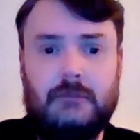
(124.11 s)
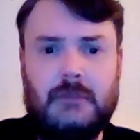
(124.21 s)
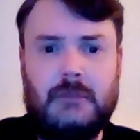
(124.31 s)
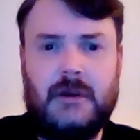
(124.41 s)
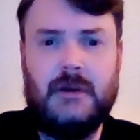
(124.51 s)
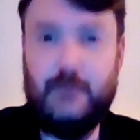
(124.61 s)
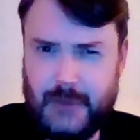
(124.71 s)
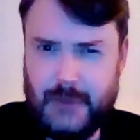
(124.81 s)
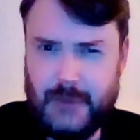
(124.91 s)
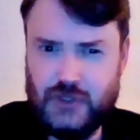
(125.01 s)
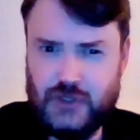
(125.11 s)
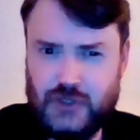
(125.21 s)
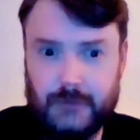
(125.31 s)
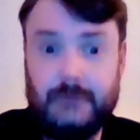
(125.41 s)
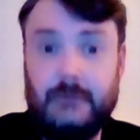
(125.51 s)
"They're both named
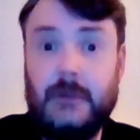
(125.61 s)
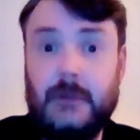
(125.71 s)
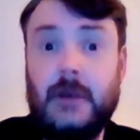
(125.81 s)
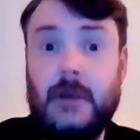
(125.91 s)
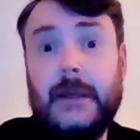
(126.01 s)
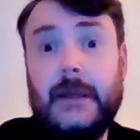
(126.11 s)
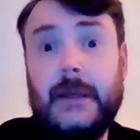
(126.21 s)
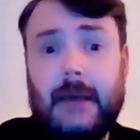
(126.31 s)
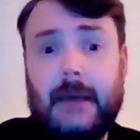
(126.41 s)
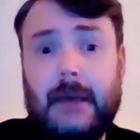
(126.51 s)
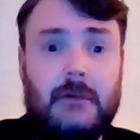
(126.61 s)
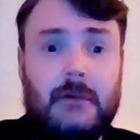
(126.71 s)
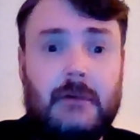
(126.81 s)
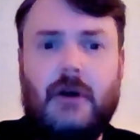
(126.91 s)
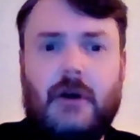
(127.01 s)
John." "Yeah."
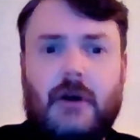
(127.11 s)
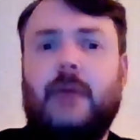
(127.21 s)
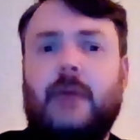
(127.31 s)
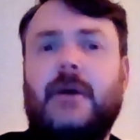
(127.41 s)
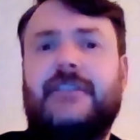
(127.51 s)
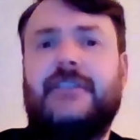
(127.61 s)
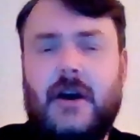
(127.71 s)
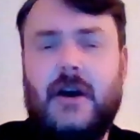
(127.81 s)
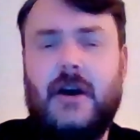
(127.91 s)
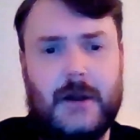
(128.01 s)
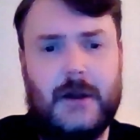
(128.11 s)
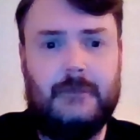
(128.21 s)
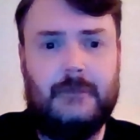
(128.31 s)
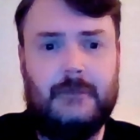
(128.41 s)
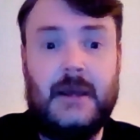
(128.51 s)
"Well, how about the third one?"
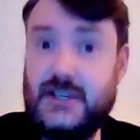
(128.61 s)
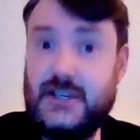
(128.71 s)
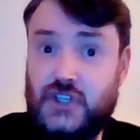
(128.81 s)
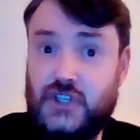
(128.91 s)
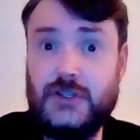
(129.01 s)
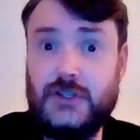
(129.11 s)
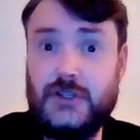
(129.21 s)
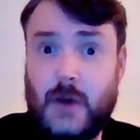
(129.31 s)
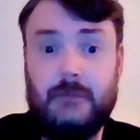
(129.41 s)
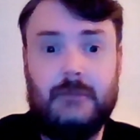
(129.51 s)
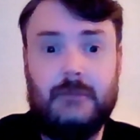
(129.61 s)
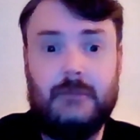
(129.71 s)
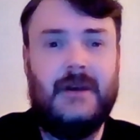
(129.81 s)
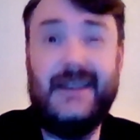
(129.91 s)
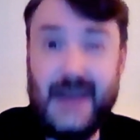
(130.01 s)
"That's John as well."
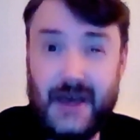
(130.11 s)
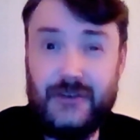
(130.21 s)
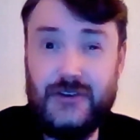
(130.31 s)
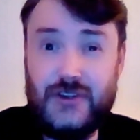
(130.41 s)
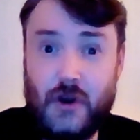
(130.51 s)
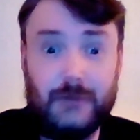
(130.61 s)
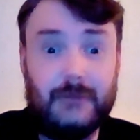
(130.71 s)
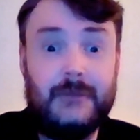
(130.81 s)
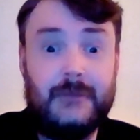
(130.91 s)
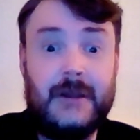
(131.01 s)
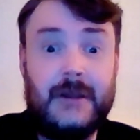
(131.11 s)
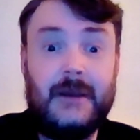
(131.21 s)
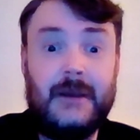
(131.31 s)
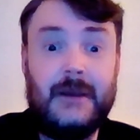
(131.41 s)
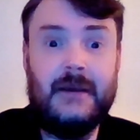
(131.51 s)
"Another John?"
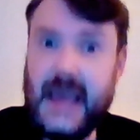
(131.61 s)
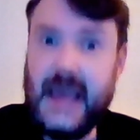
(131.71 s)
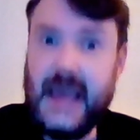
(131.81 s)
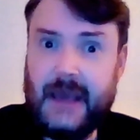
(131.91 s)
"Yeah."